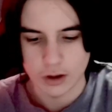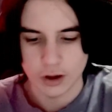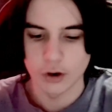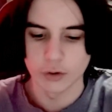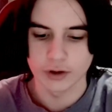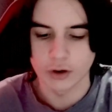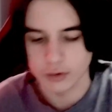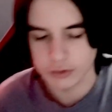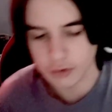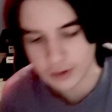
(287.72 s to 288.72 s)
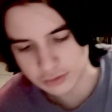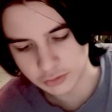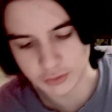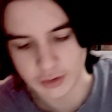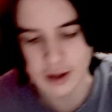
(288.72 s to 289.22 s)
Oh, okay,
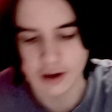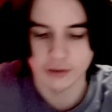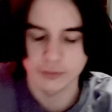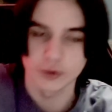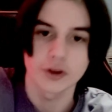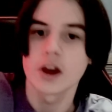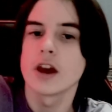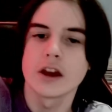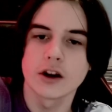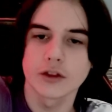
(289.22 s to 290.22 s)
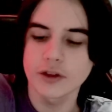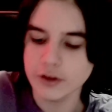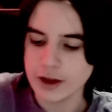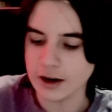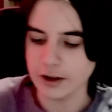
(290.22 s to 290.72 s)
so it kind of like folds. You know, this
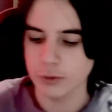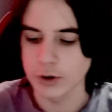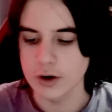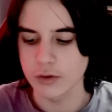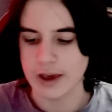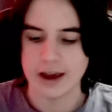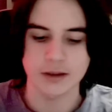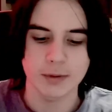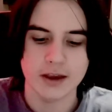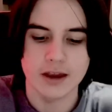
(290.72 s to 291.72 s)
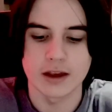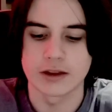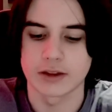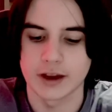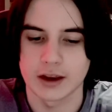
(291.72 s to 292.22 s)
is kind of like Windows
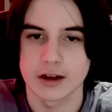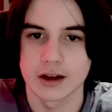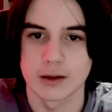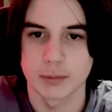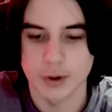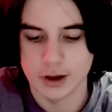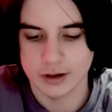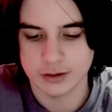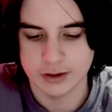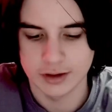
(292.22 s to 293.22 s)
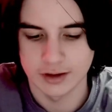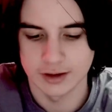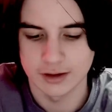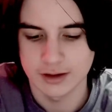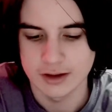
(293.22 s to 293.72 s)
XP's, like, box.
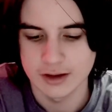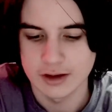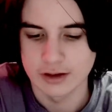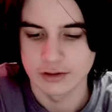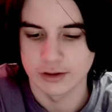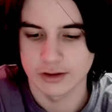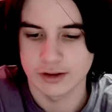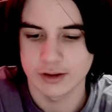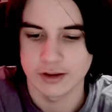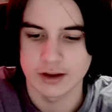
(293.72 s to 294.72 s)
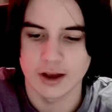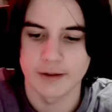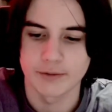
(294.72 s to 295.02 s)
Just, yeah.